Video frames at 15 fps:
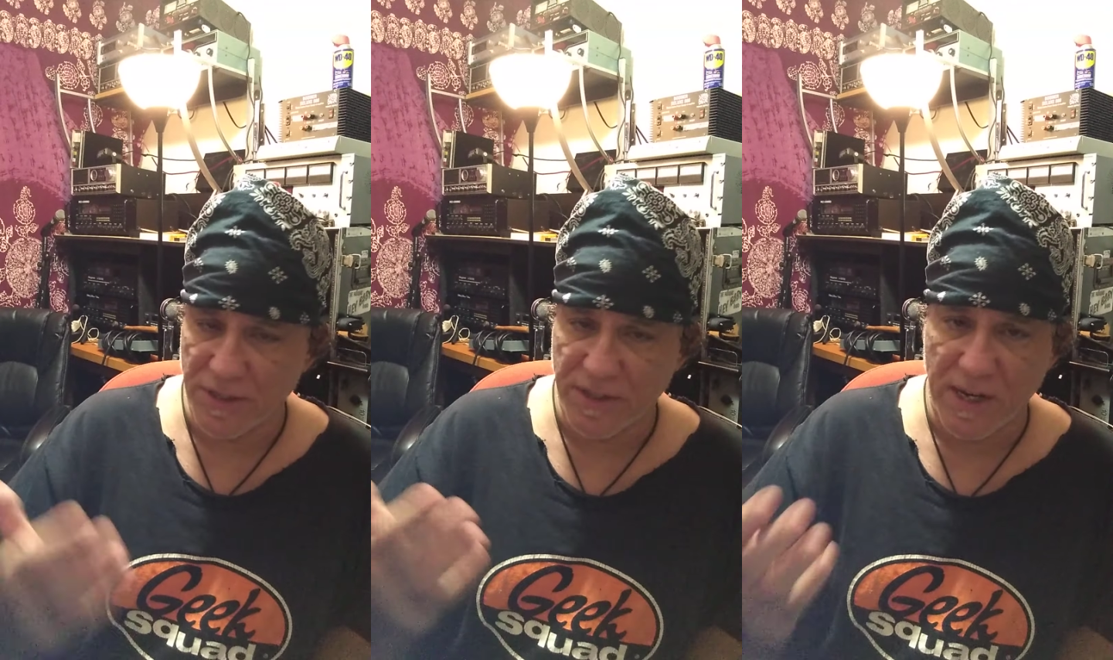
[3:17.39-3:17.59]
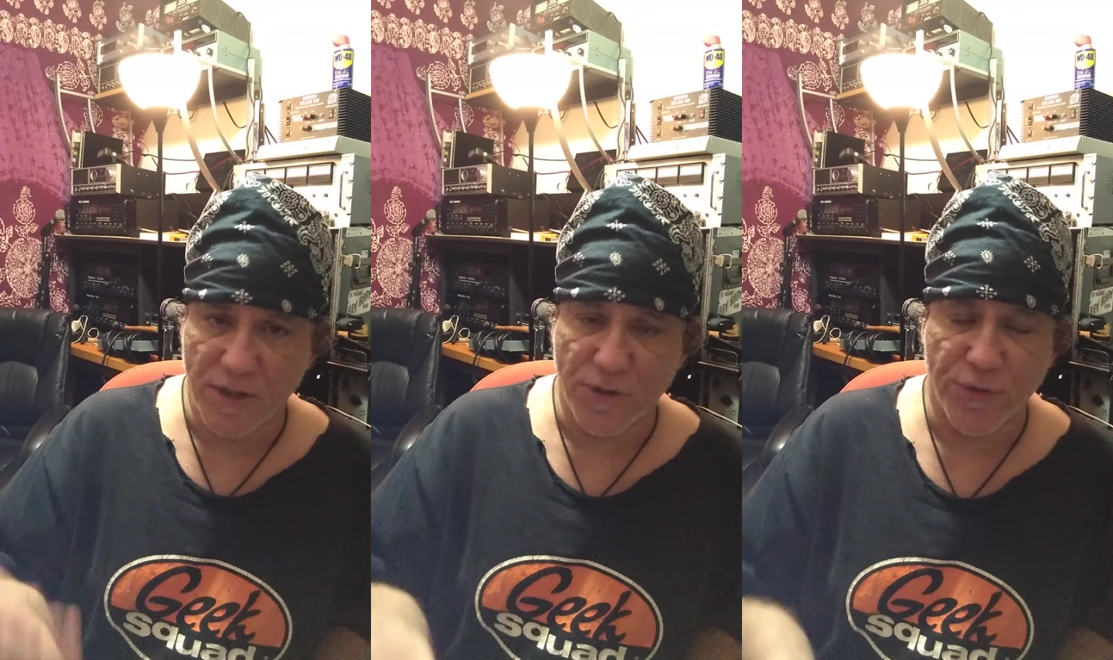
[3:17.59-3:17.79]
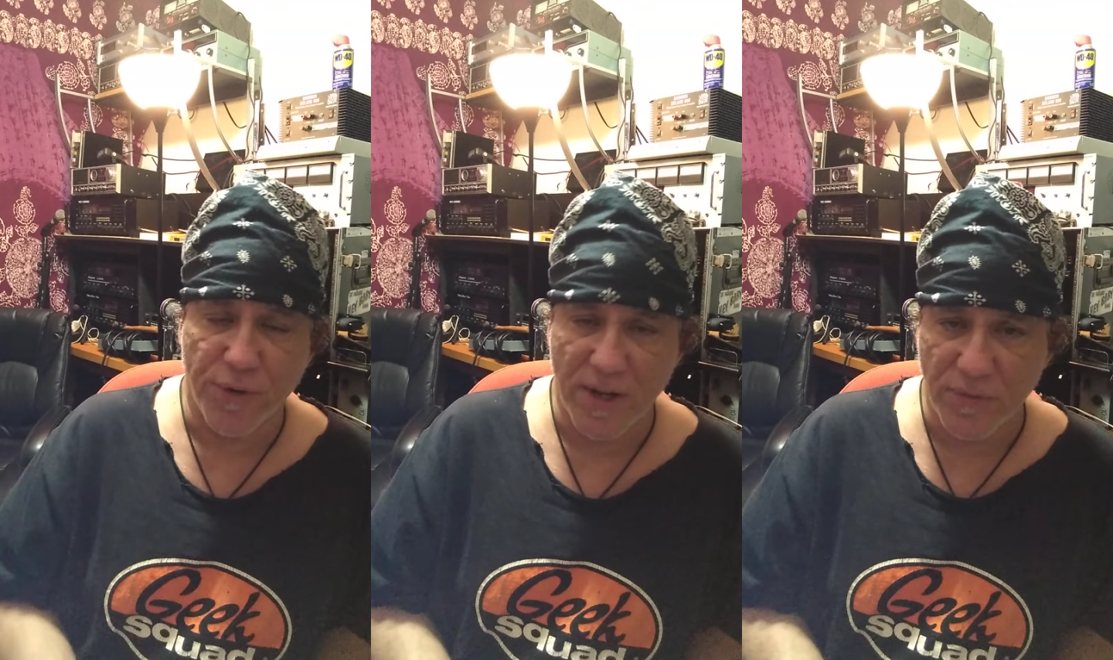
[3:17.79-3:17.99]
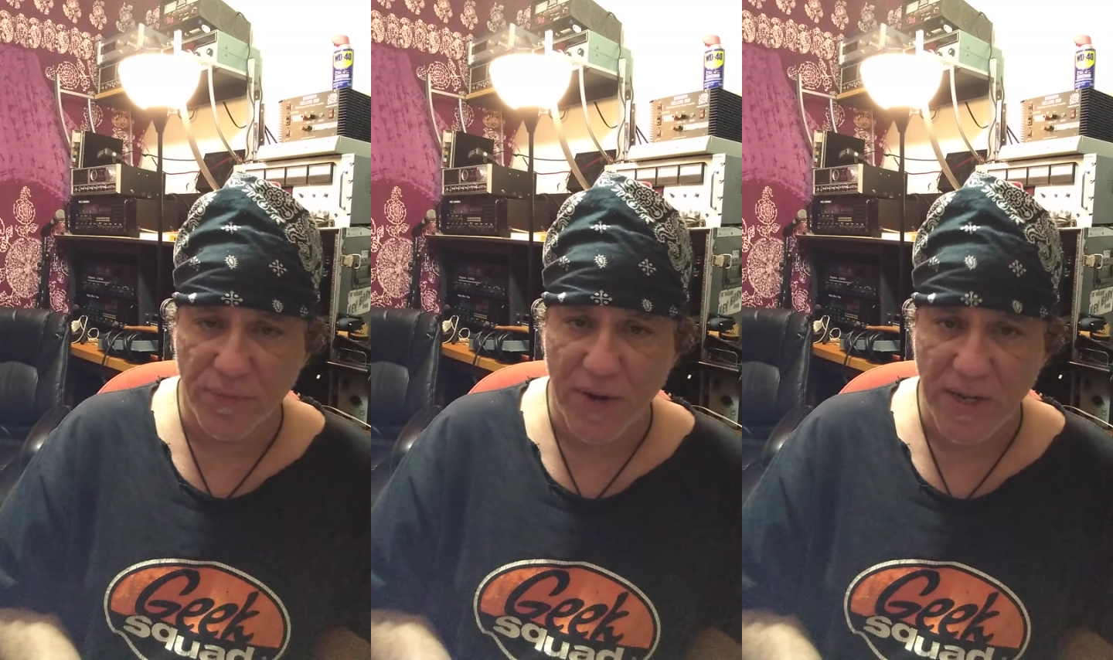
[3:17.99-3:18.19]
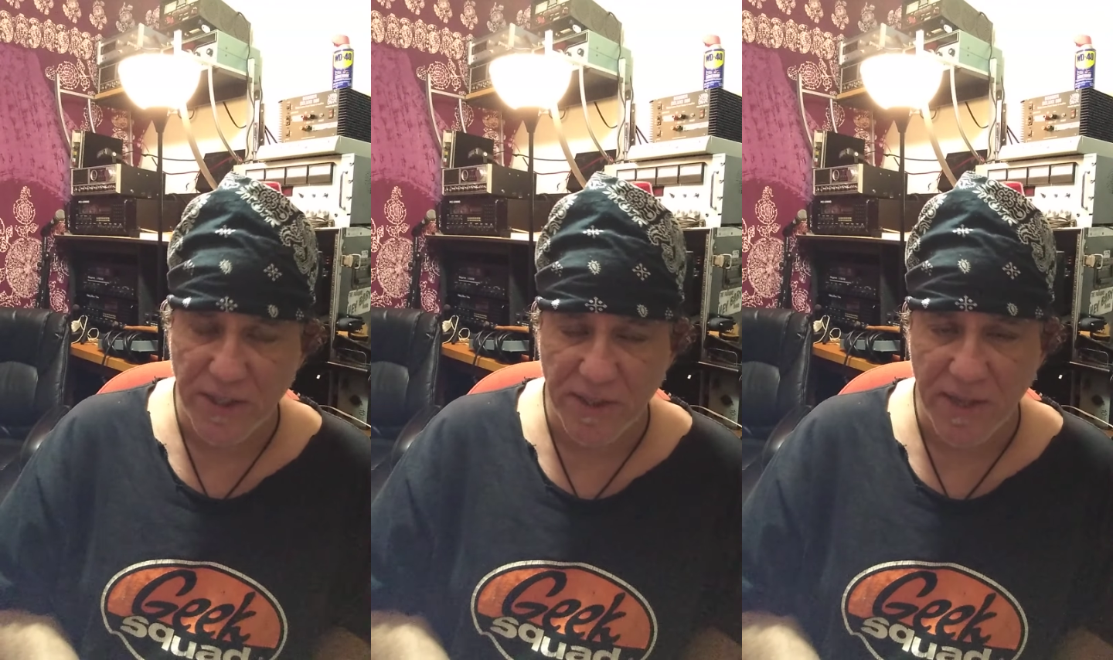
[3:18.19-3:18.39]
He's got a
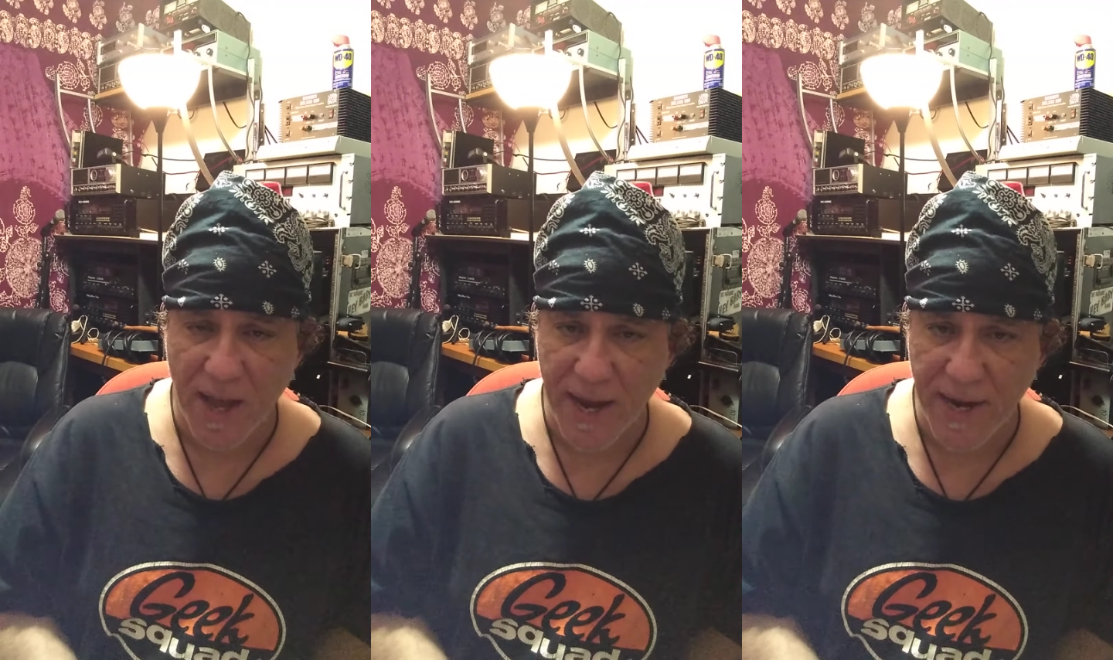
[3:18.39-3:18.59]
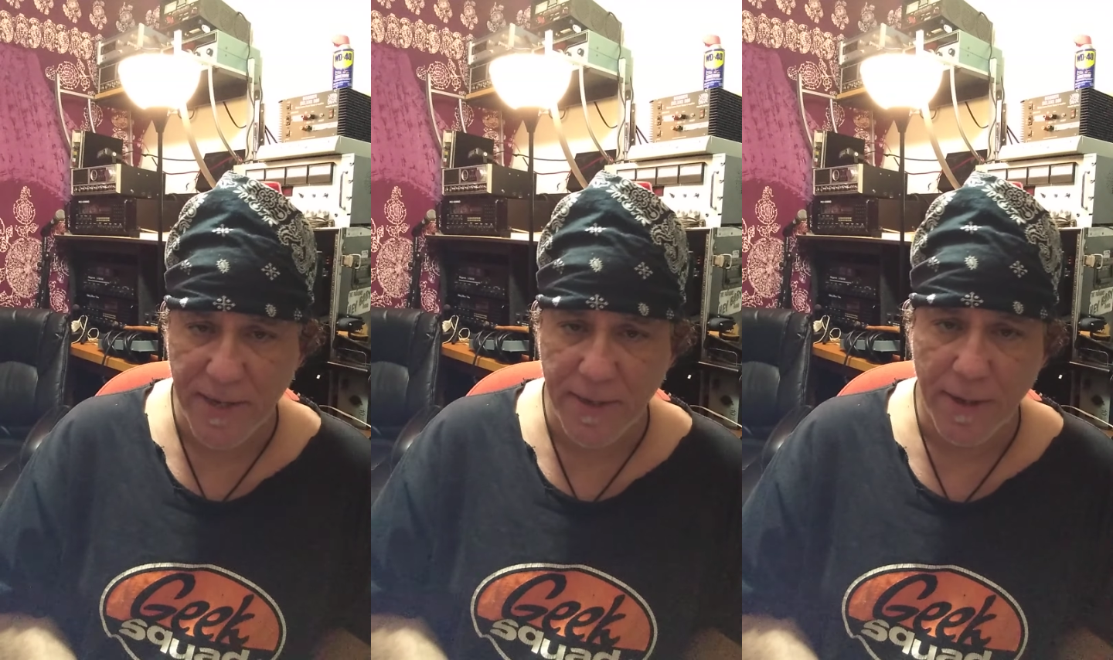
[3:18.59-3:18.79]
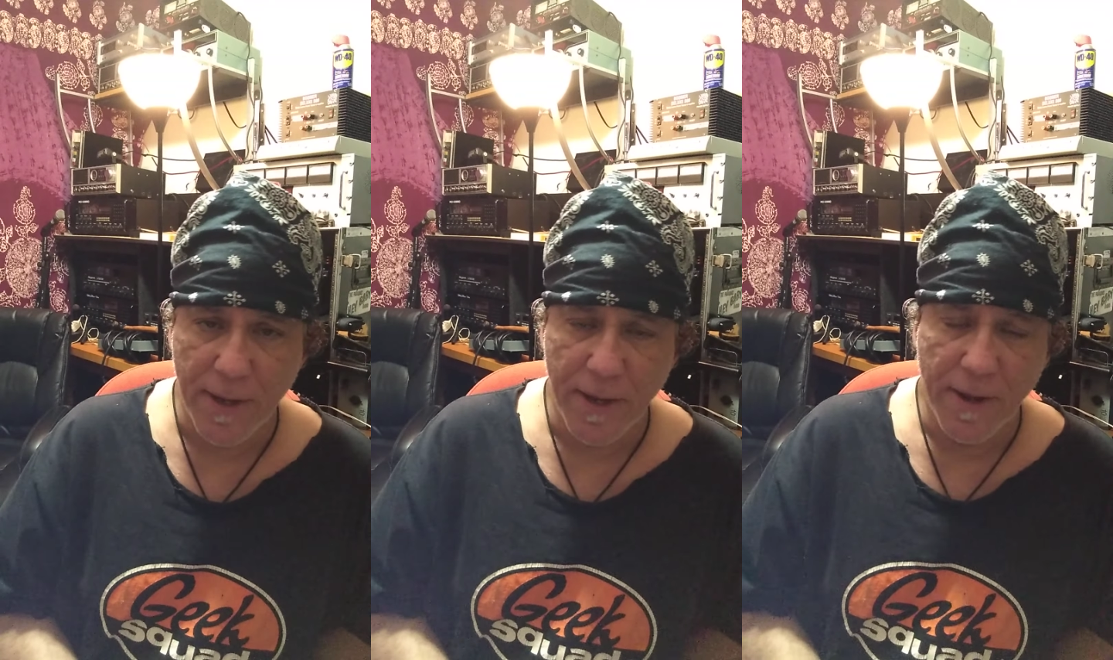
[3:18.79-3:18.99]
transvestite